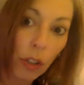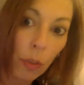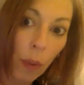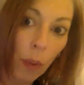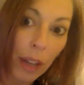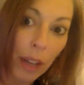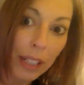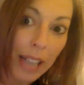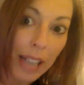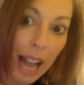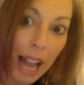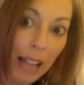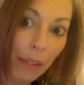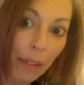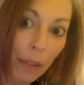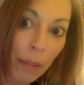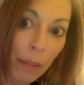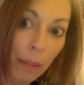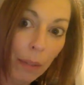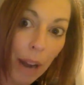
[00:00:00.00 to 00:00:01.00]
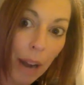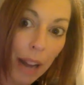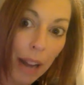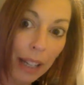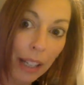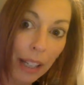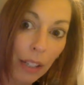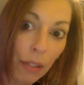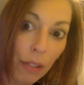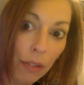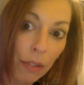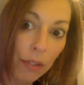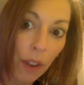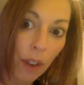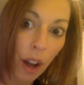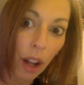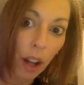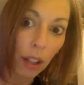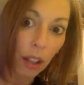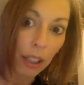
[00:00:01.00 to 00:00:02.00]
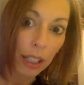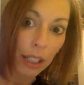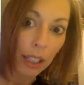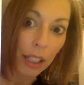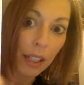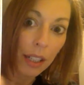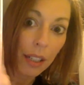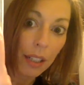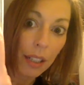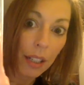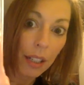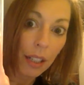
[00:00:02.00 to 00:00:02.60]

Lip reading: what calorie bracket you fall in,